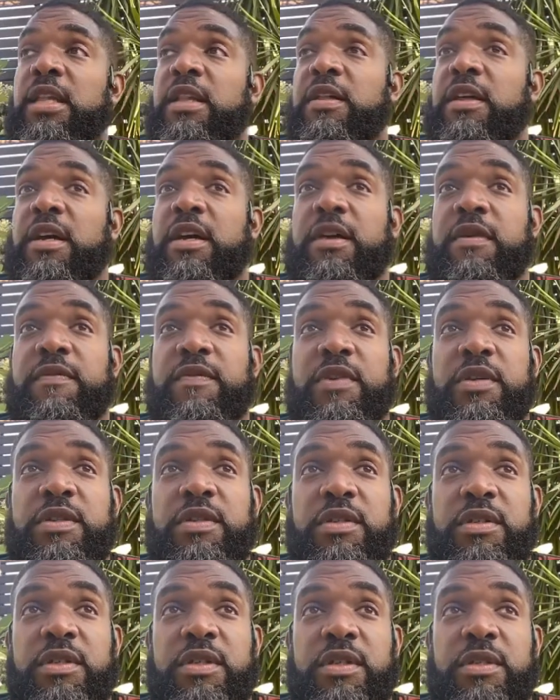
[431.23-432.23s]
uh,
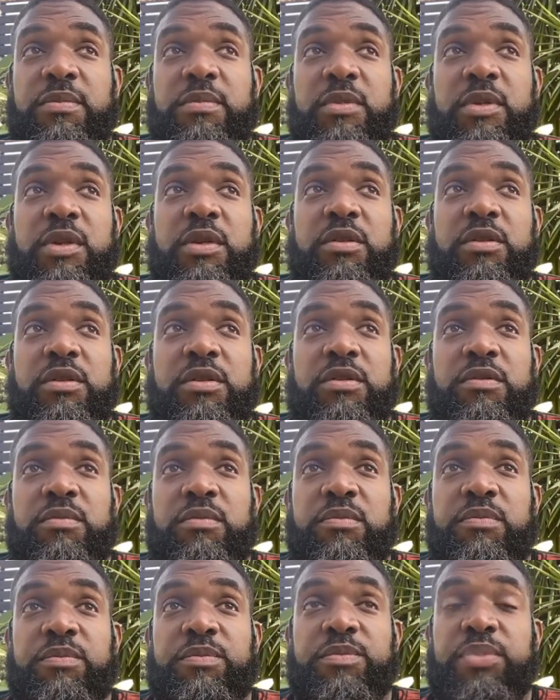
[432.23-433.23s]
versus just, you know, just
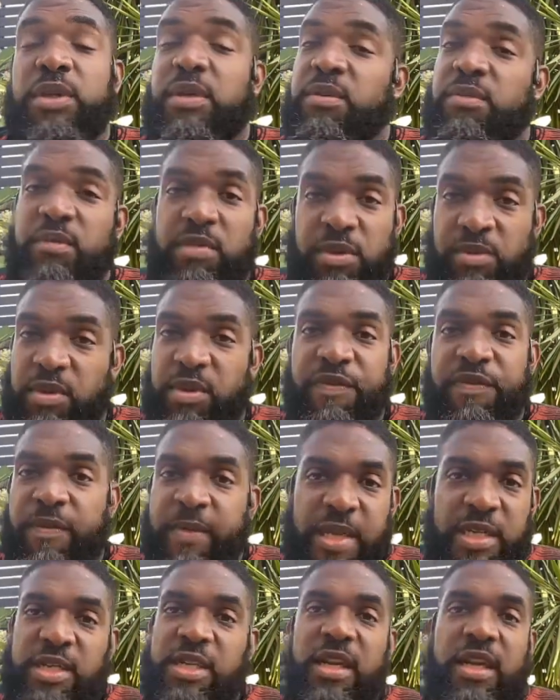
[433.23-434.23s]
putting
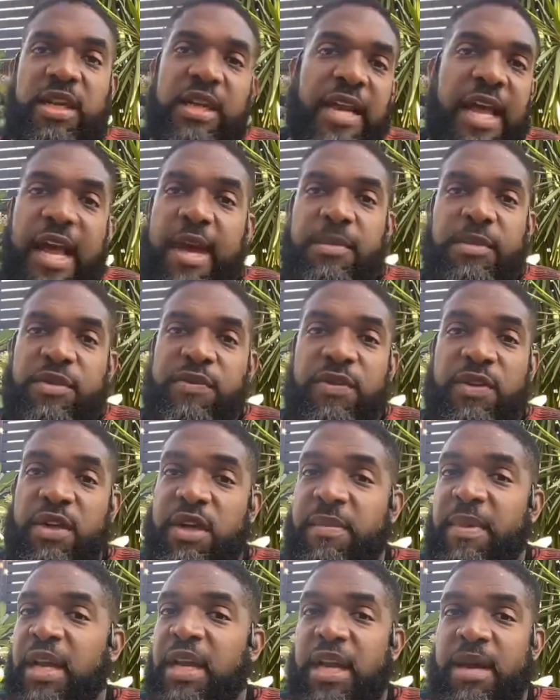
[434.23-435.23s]
information out in the atmosphere
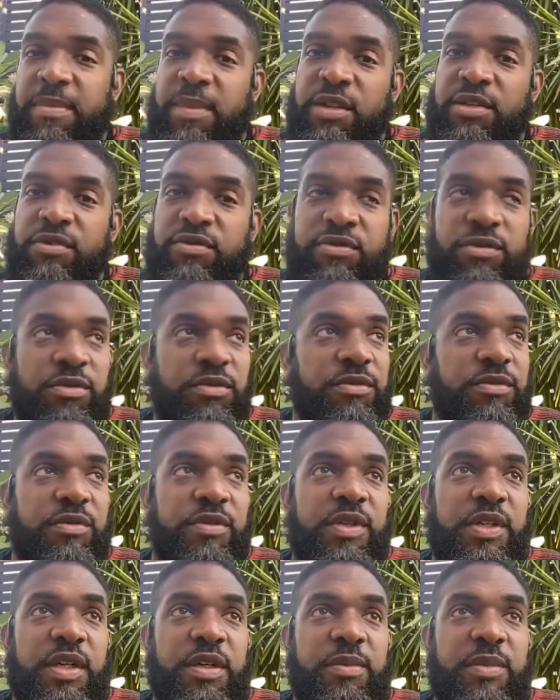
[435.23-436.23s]
that might not be true
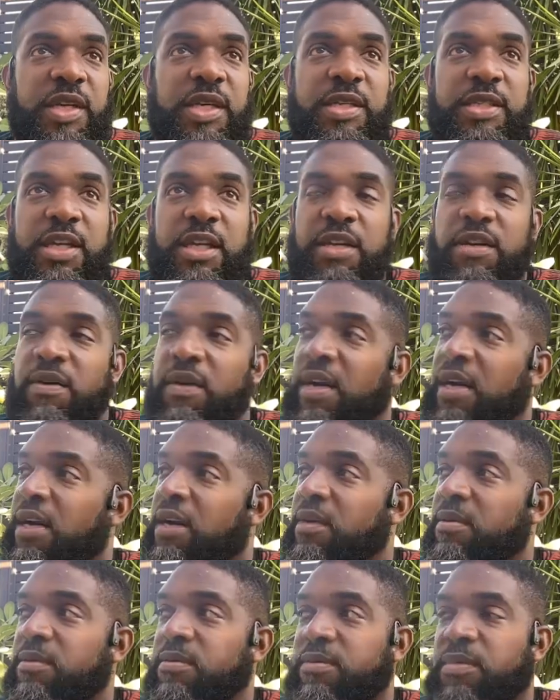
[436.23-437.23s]
uh, because I know
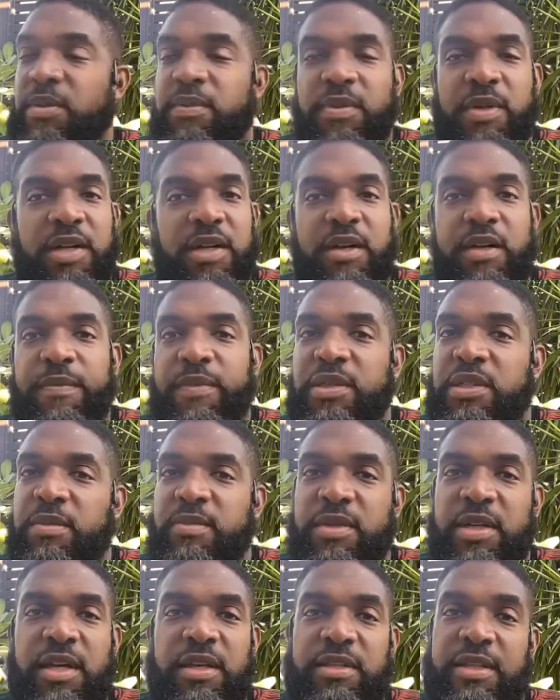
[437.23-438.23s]
how people are. You put
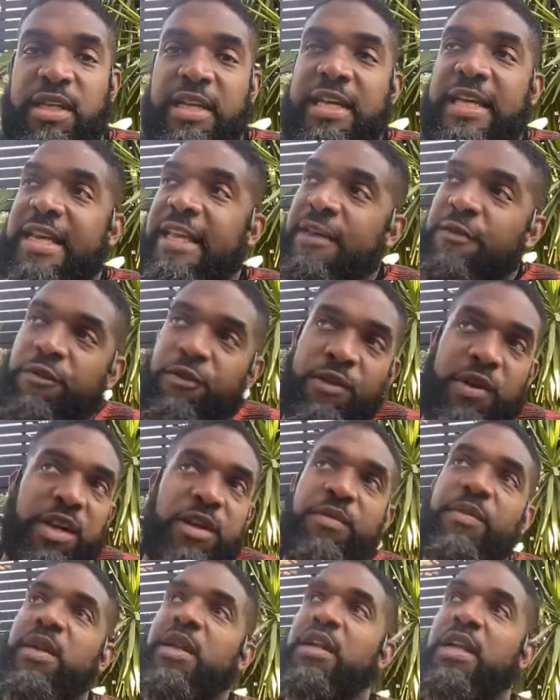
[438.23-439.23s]
something out there, now they were
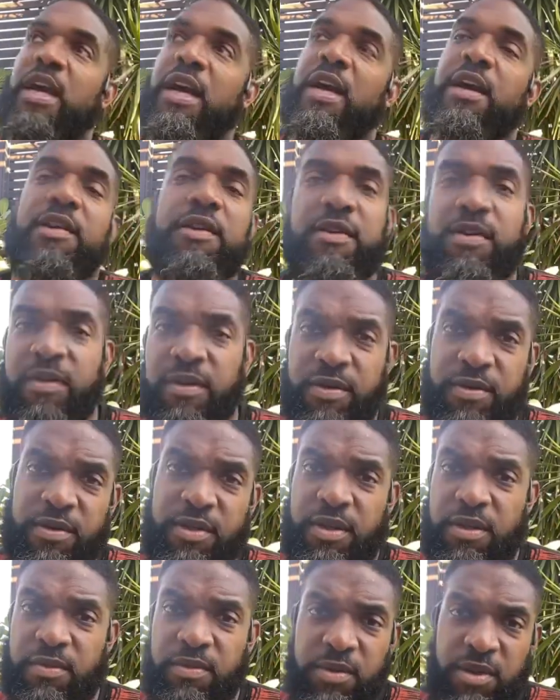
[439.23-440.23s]
running with it. I heard
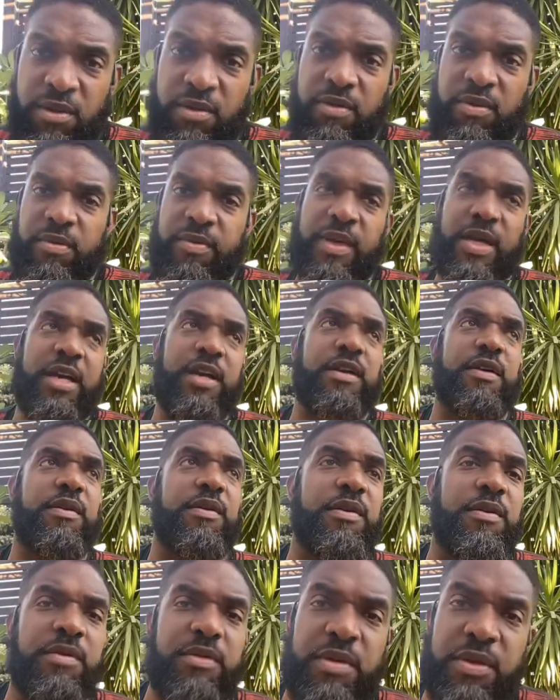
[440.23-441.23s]
on YouTube, I
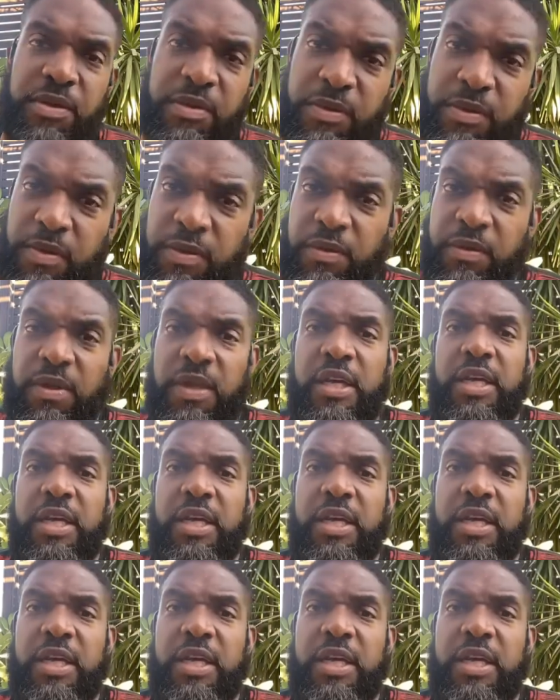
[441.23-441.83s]
heard on Google.